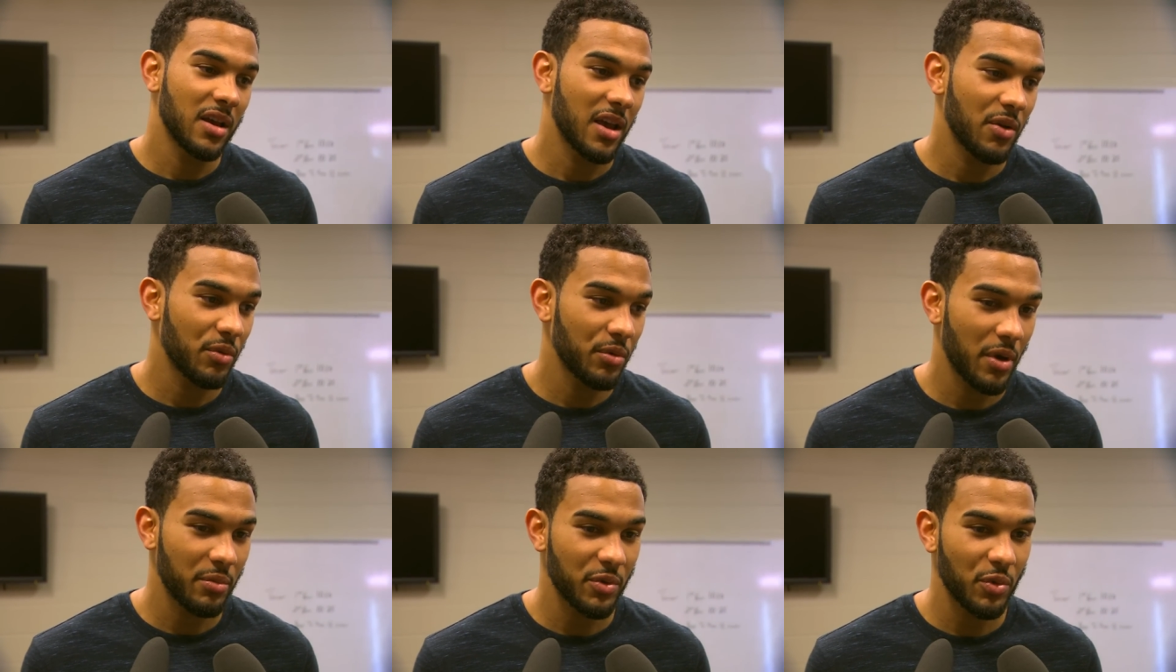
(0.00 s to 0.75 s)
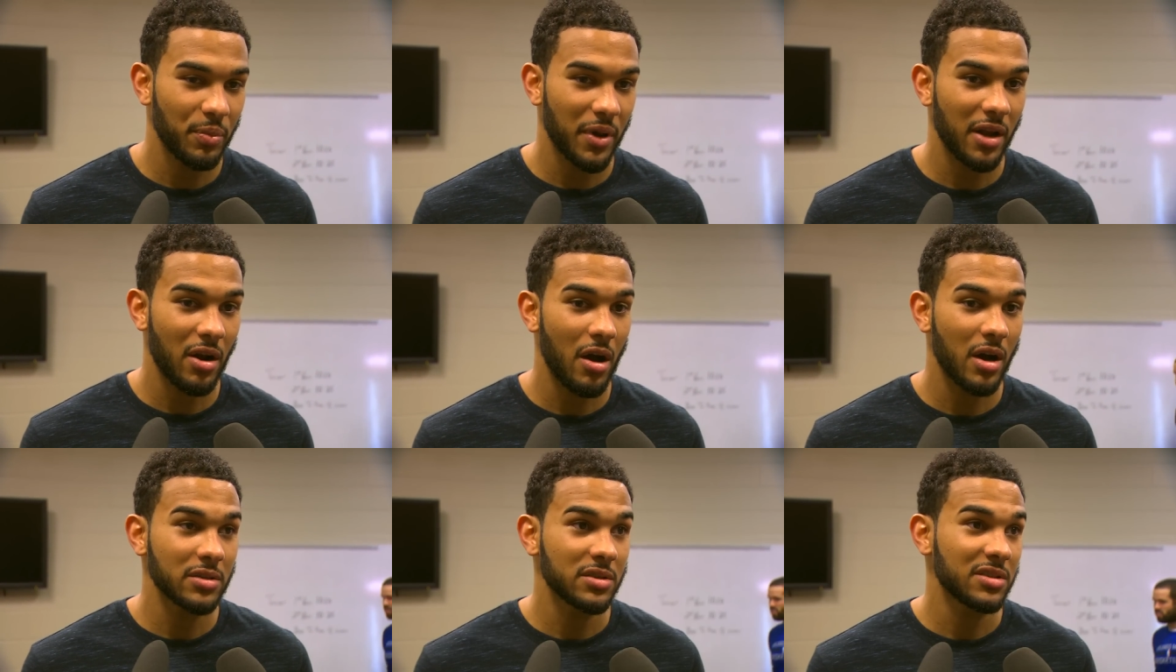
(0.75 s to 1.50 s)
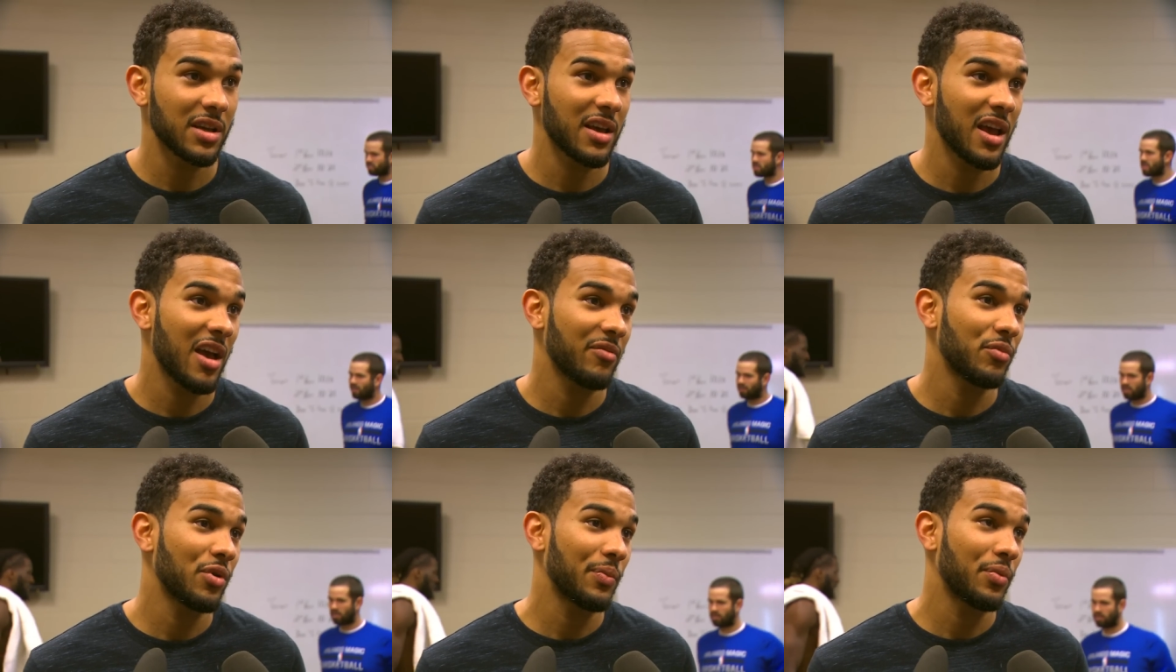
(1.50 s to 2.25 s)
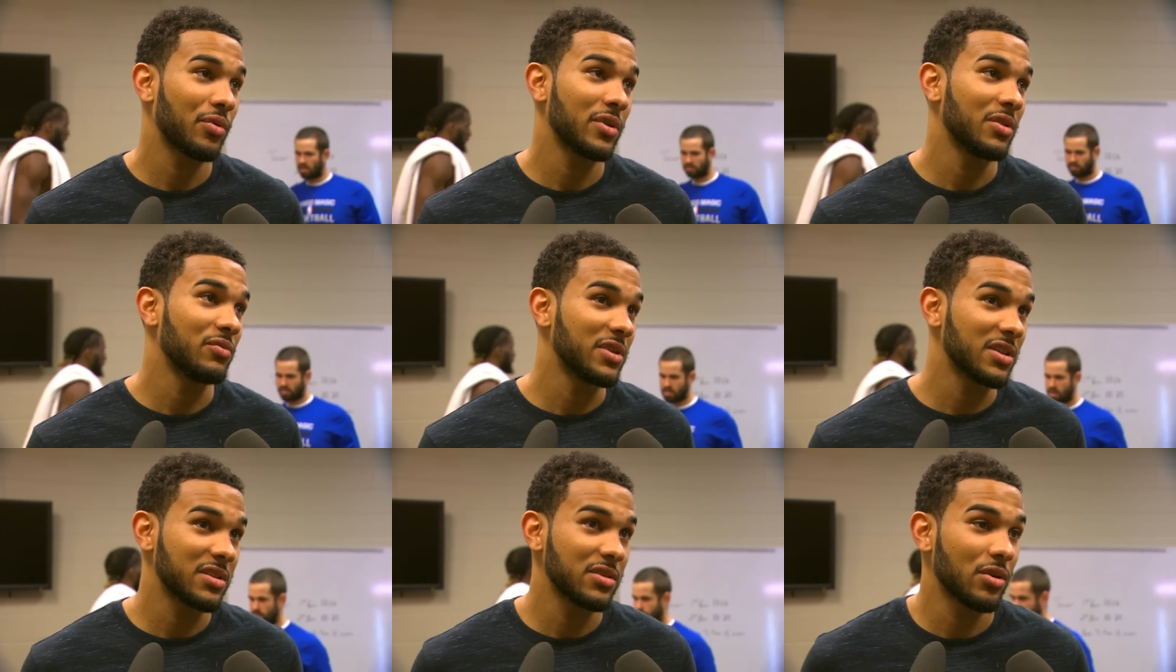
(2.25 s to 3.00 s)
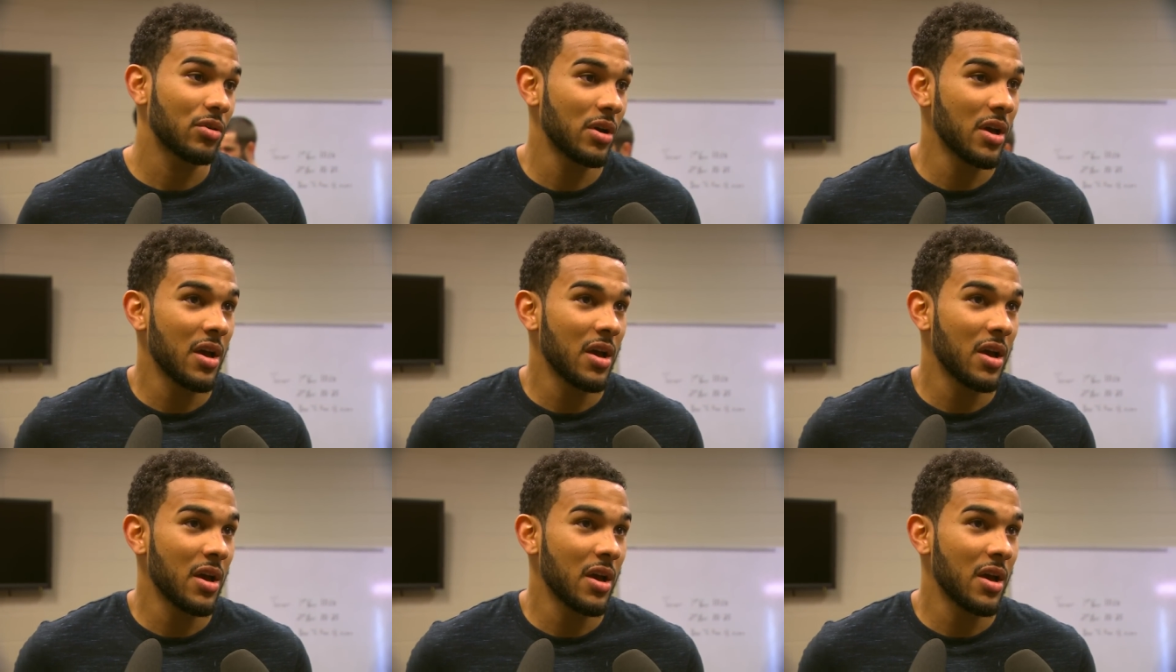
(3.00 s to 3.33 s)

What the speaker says: And we played hard in the second half. More importantly, we just, you know,